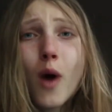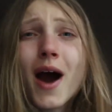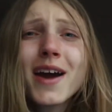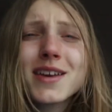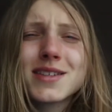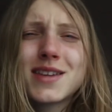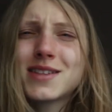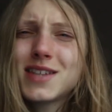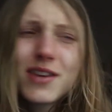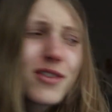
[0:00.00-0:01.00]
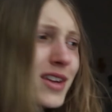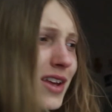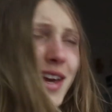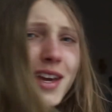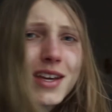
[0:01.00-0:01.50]
Why is that even a
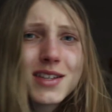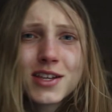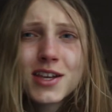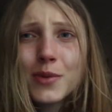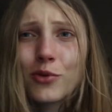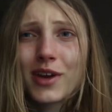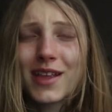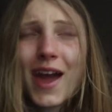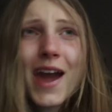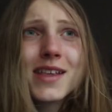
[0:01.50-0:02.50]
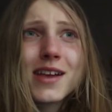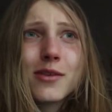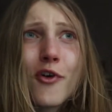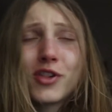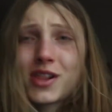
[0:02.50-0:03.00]
thing that people get
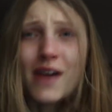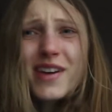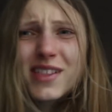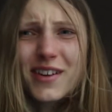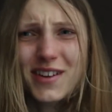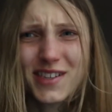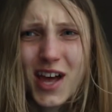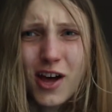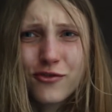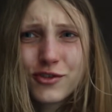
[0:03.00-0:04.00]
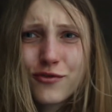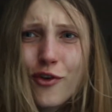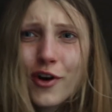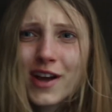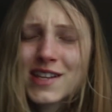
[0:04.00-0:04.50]
hated for loving themselves,
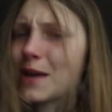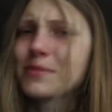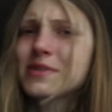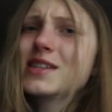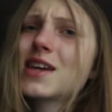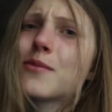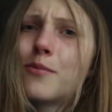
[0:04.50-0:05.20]
for accepting their